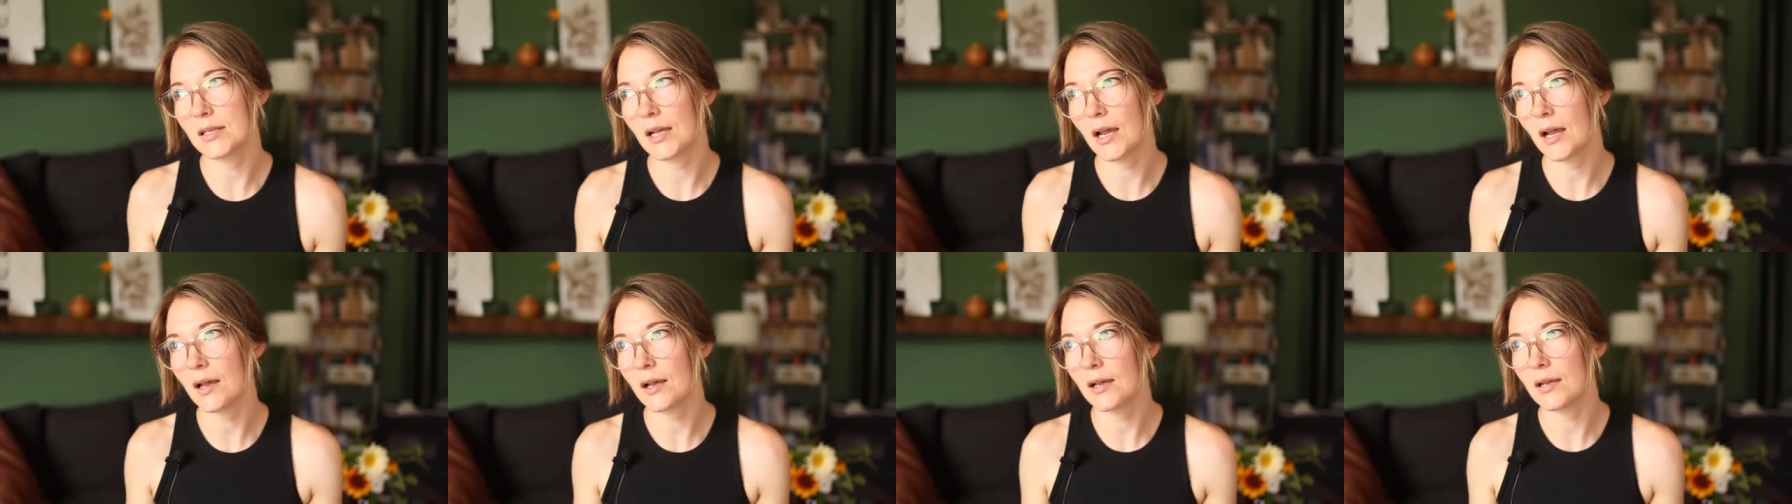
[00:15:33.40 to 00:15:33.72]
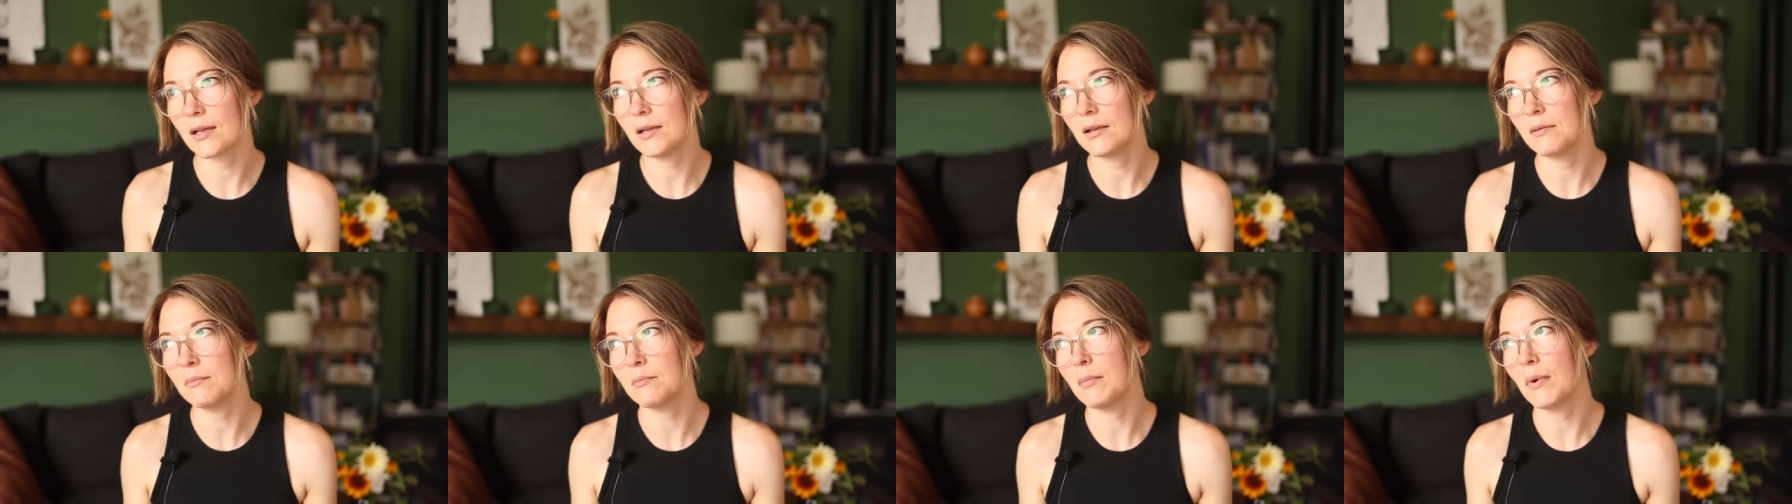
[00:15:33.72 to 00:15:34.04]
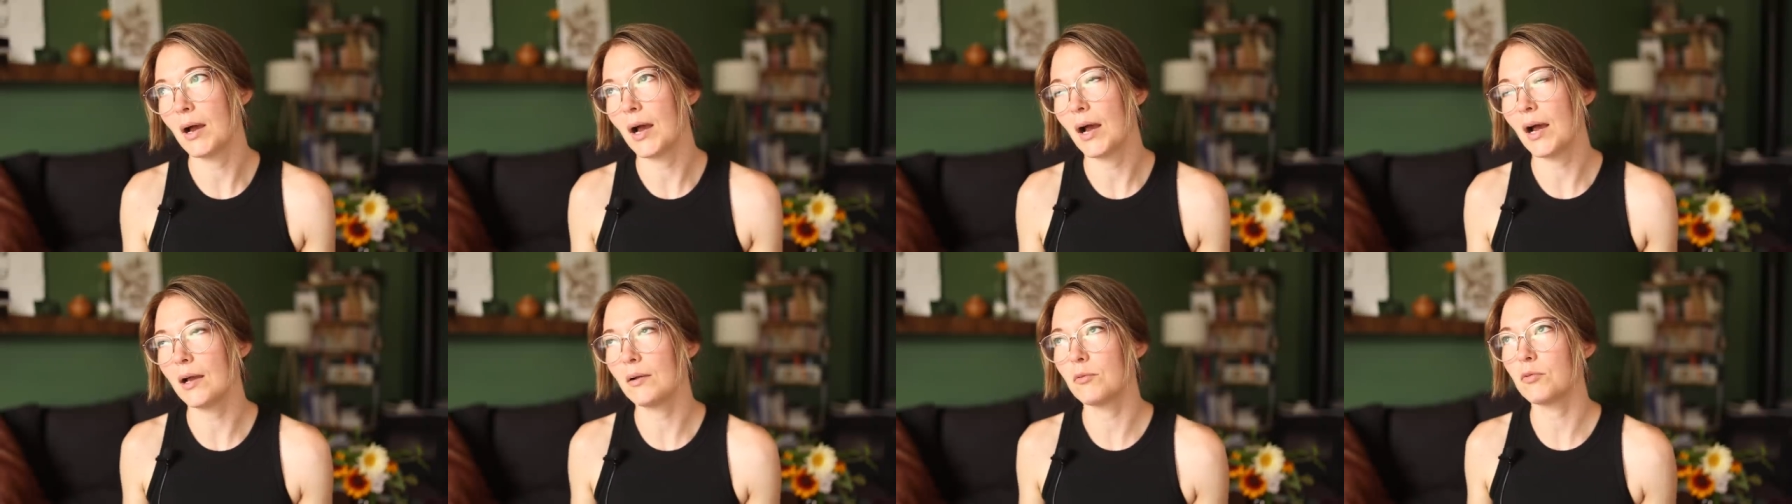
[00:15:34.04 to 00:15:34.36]

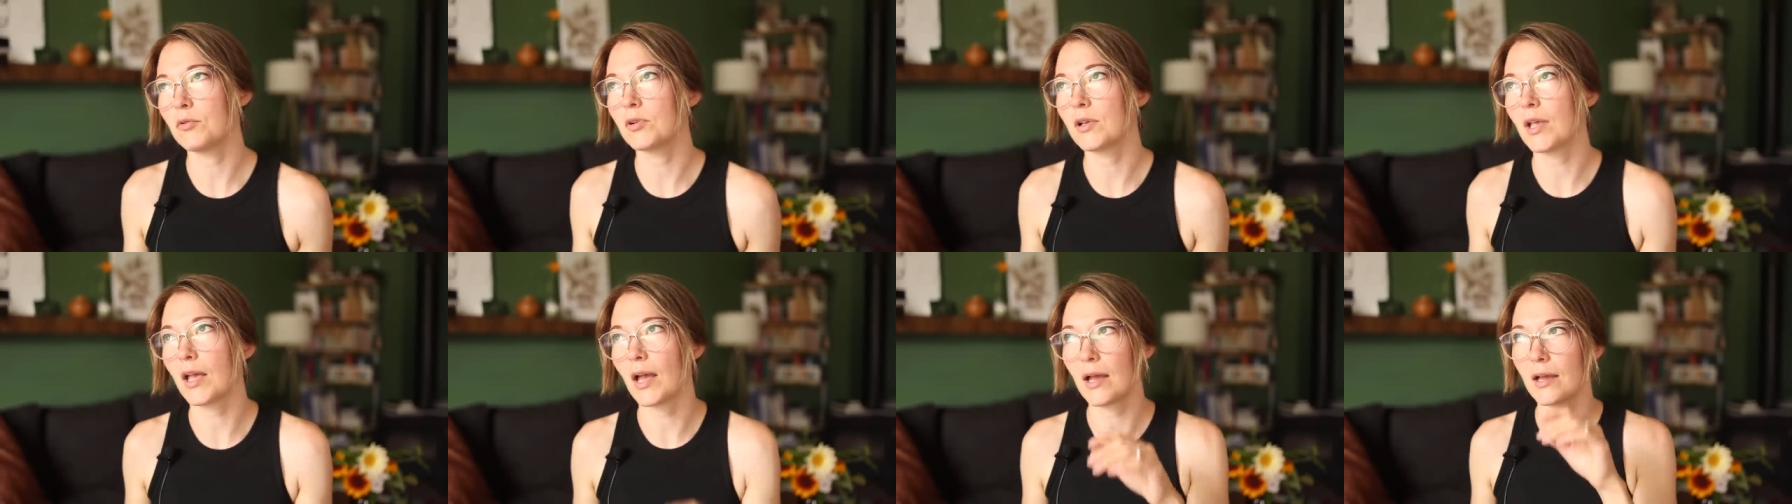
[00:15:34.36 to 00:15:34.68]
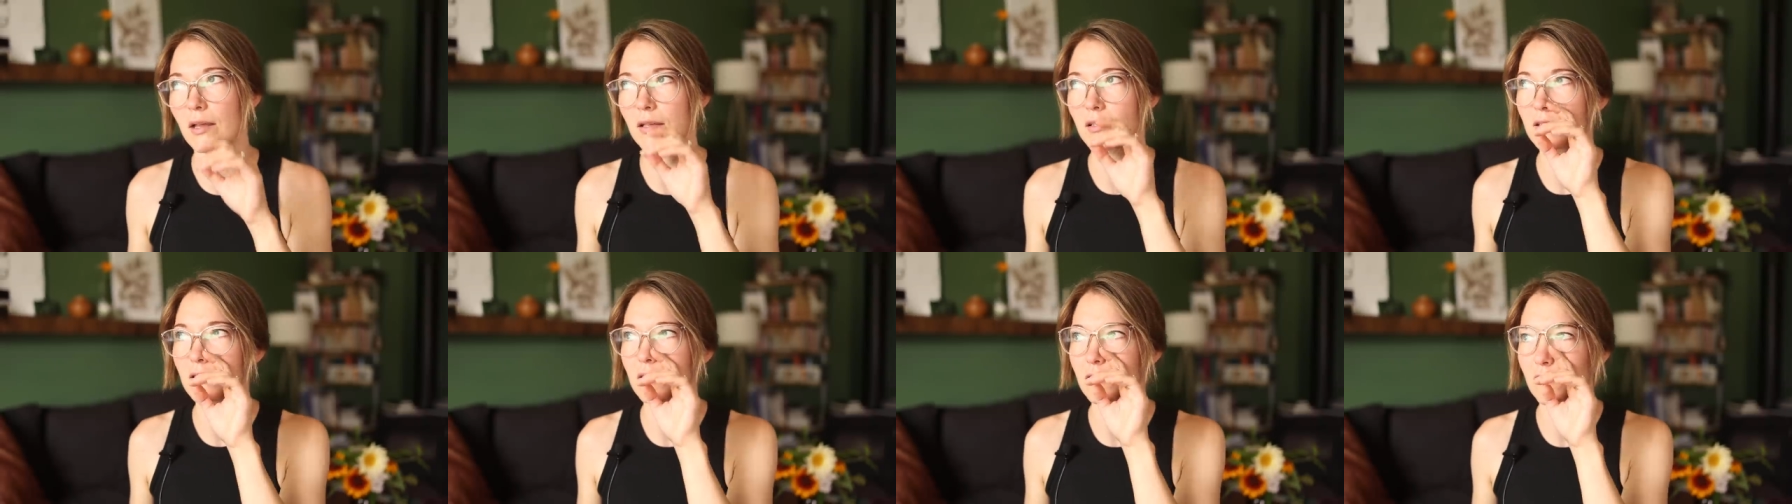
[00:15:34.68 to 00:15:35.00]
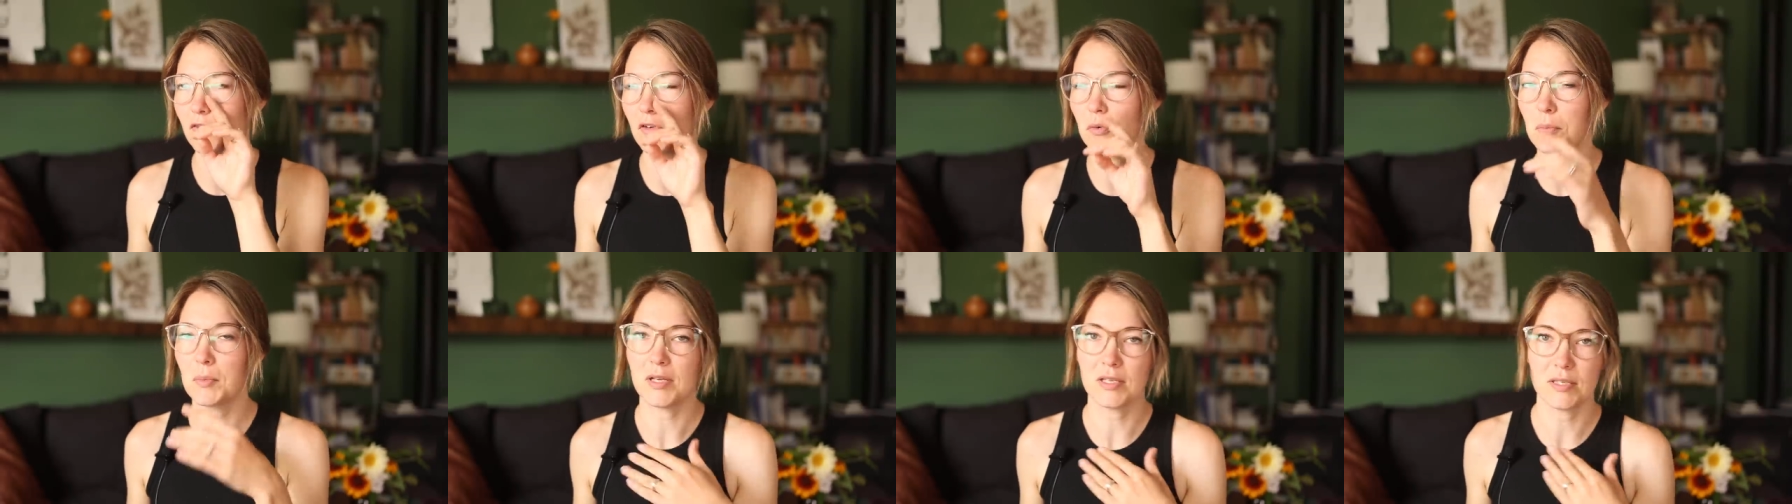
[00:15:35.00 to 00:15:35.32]
time I will cast,
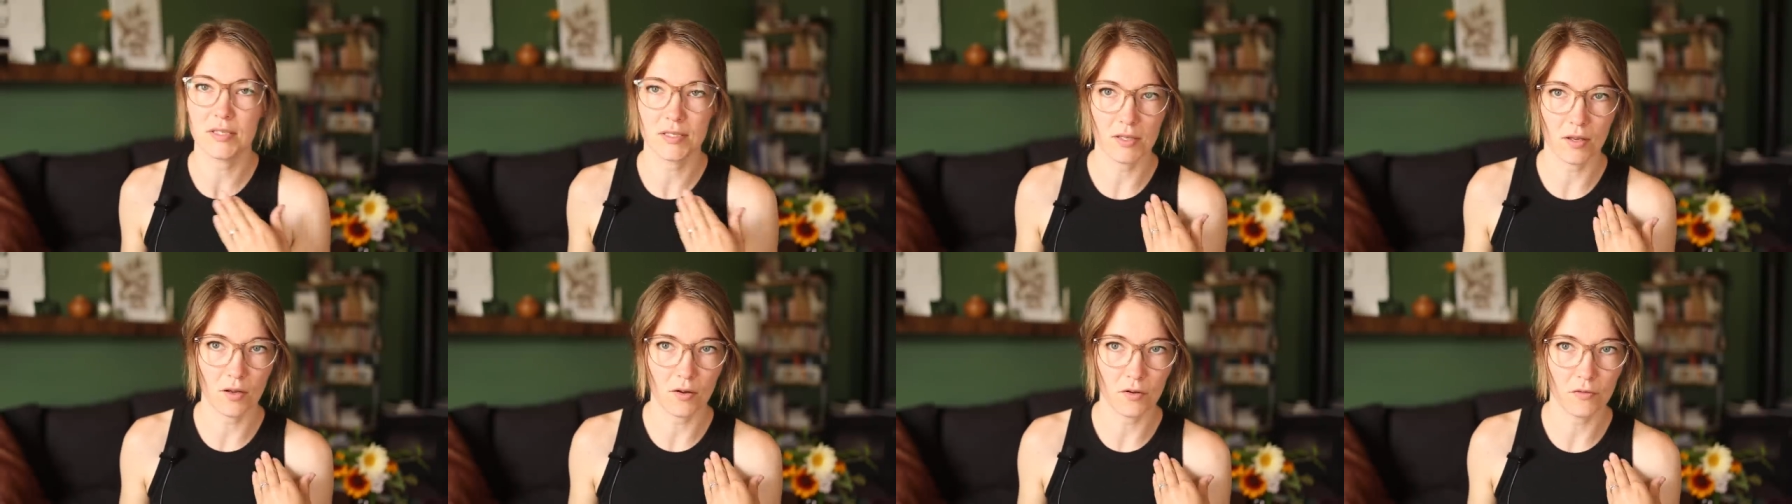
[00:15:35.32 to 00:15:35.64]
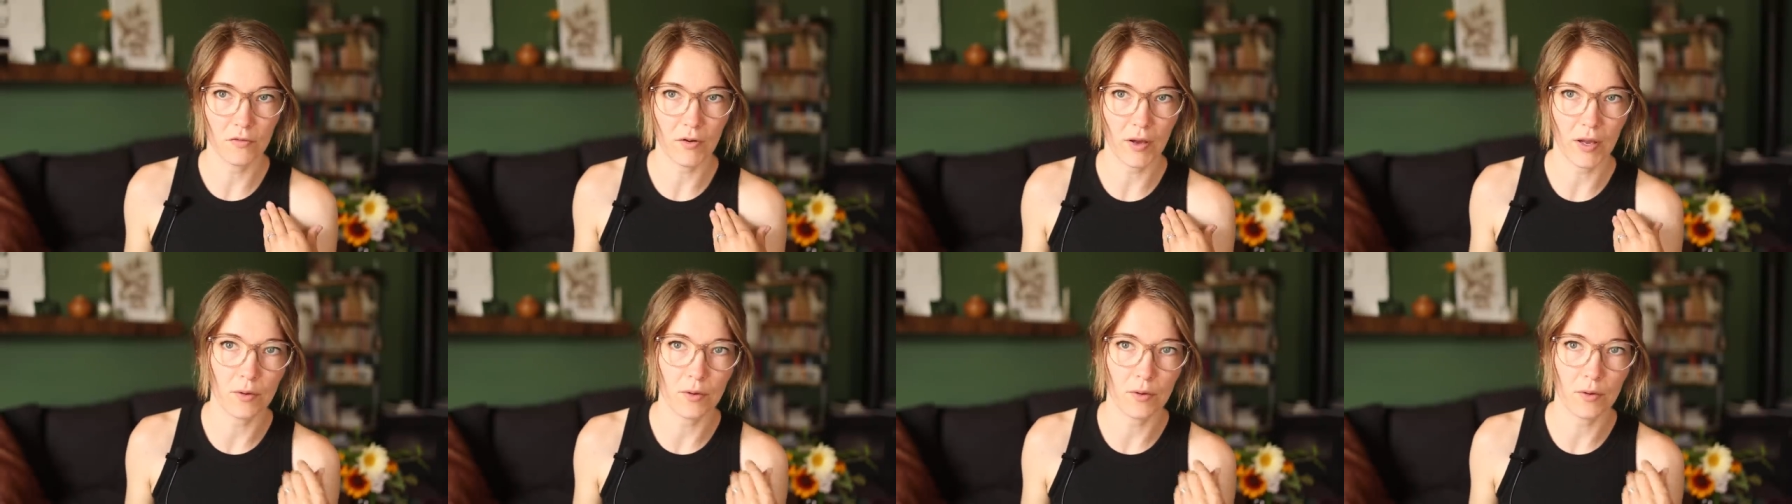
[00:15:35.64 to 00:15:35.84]
for myself,